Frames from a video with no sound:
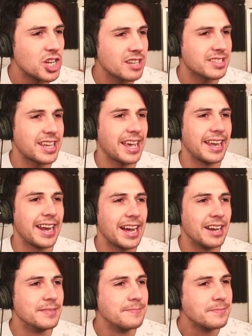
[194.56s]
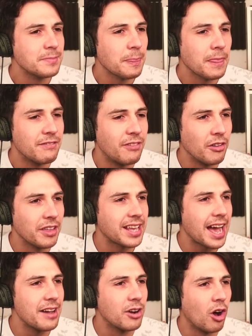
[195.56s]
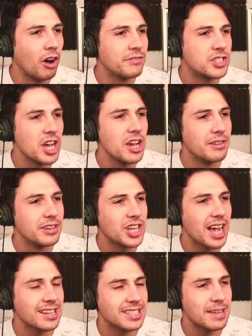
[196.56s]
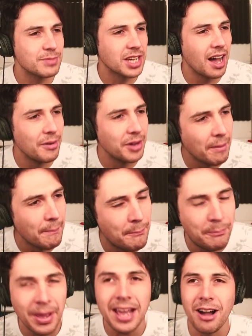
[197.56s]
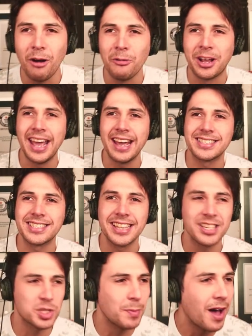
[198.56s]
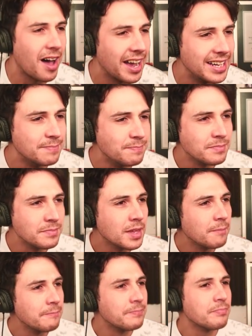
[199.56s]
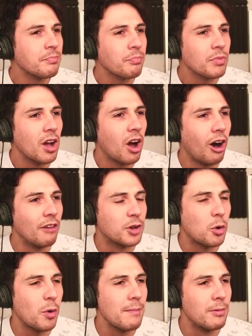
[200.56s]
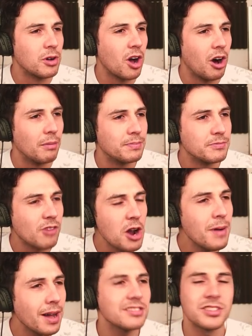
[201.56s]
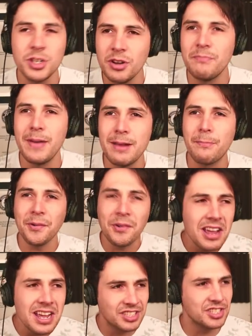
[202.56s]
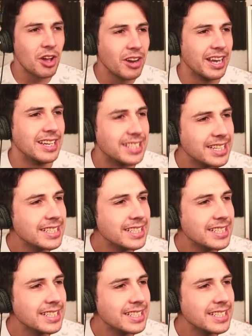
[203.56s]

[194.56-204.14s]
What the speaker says: just kicking out for the count of 2. JackSepticEye with a big old kick to the spine of Kwebbelkop. Robust, who have been pretty solid